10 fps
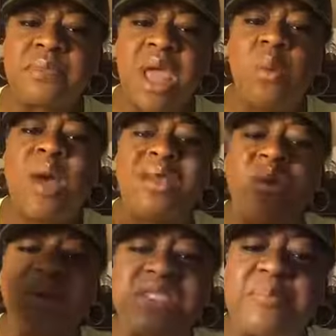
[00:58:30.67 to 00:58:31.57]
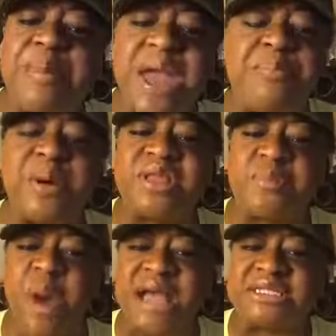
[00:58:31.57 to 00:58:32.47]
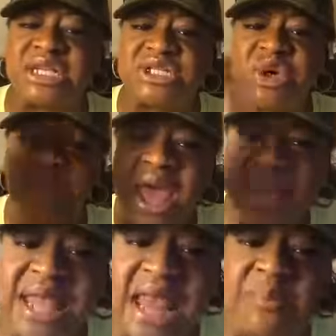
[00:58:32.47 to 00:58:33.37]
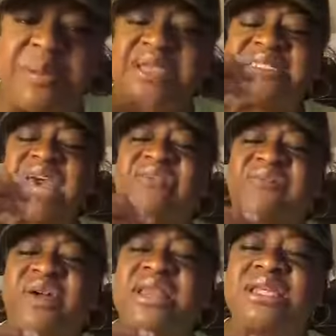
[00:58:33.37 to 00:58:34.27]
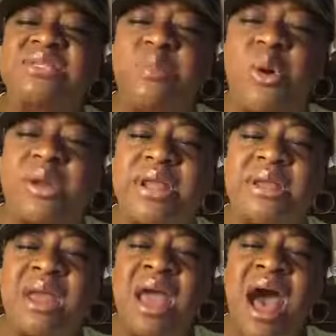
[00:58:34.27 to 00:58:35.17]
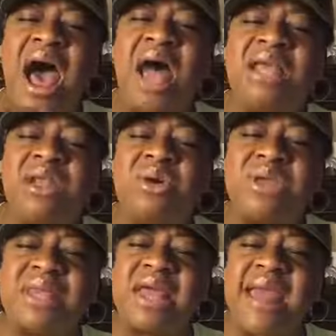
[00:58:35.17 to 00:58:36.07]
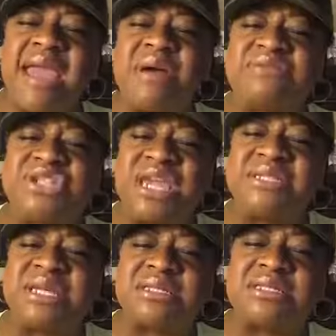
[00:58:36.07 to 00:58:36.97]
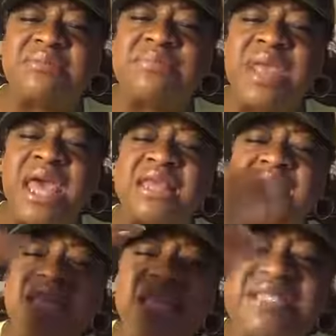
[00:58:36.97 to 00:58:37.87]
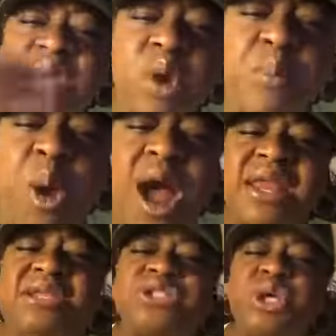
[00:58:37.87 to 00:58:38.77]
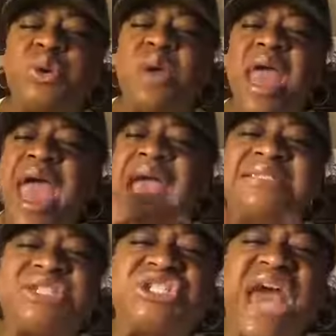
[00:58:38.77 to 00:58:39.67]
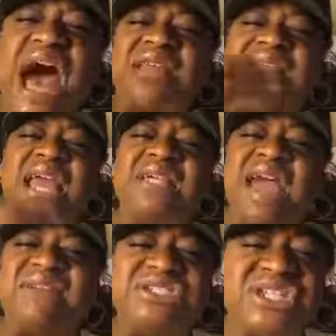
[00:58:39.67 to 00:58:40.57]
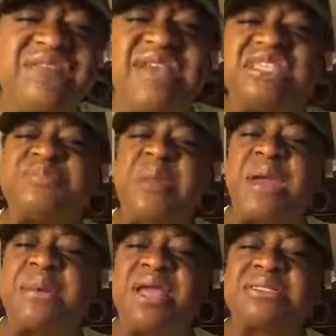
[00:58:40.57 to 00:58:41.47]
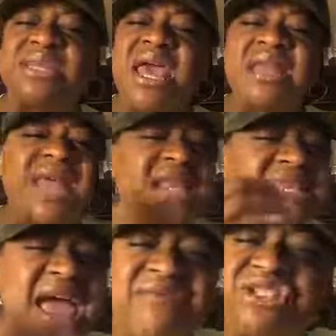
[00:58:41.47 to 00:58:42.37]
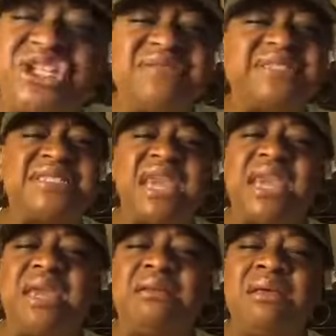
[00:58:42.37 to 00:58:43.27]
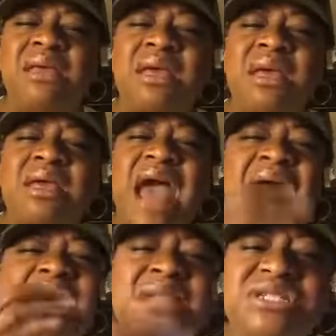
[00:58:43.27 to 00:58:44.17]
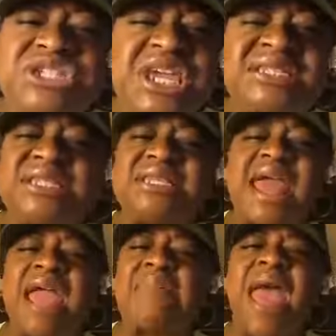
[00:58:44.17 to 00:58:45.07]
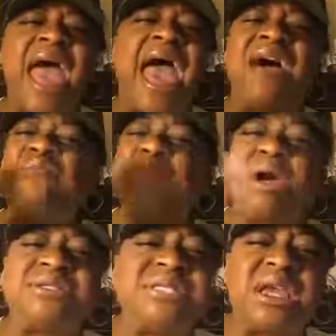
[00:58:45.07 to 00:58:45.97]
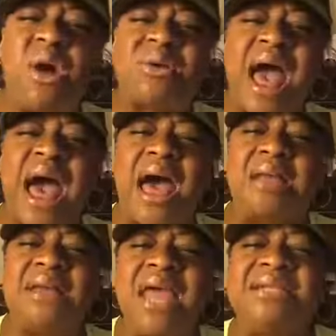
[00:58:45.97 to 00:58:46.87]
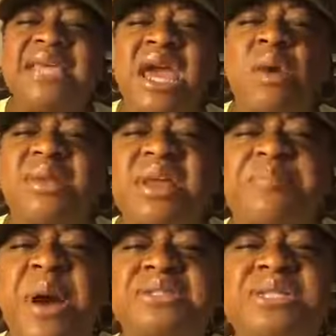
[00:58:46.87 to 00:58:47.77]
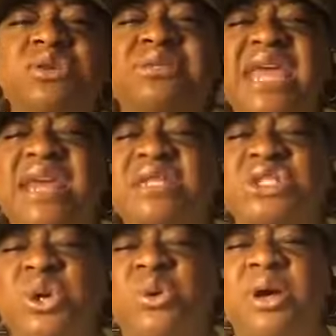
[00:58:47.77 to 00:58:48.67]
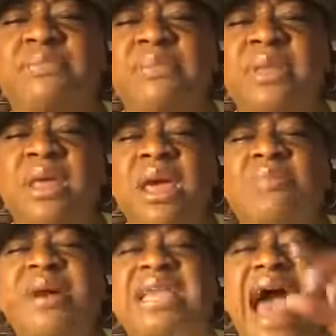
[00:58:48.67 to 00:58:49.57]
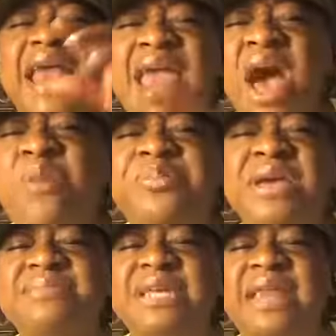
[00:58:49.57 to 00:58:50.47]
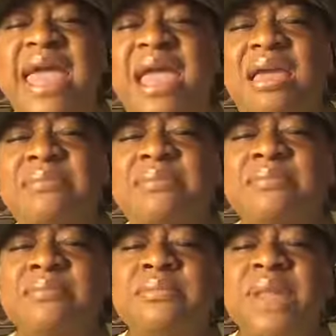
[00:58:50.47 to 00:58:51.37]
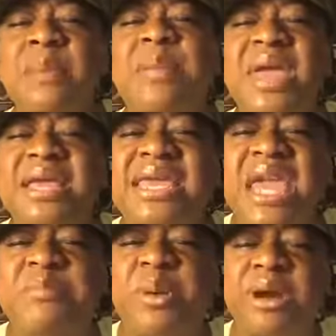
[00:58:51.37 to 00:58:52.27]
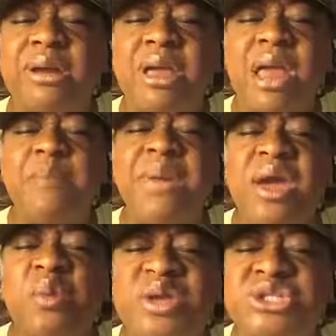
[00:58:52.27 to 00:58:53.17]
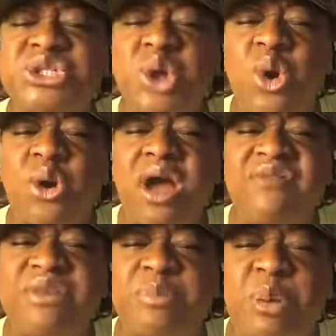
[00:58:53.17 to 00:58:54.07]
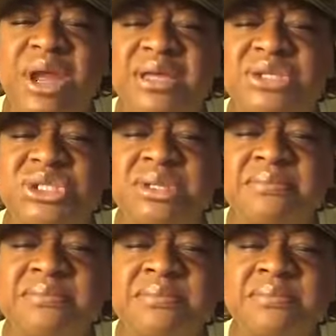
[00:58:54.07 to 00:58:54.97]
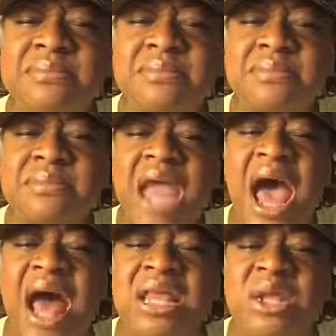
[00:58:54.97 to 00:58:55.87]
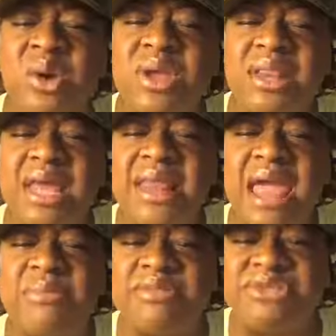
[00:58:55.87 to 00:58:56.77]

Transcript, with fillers: Whether it was the pimp or the prostitute, let them be set free this morning. Hallelujah. In the name of Jesus the things they were brought into as a child that they never should have experienced, they never should have seen. God, in the Jesus name, have mercy, oh God. Deal with the person who did it to him. But God, help them today. Be a keeper, be a restorer of the breach. Hallelujah, in the name of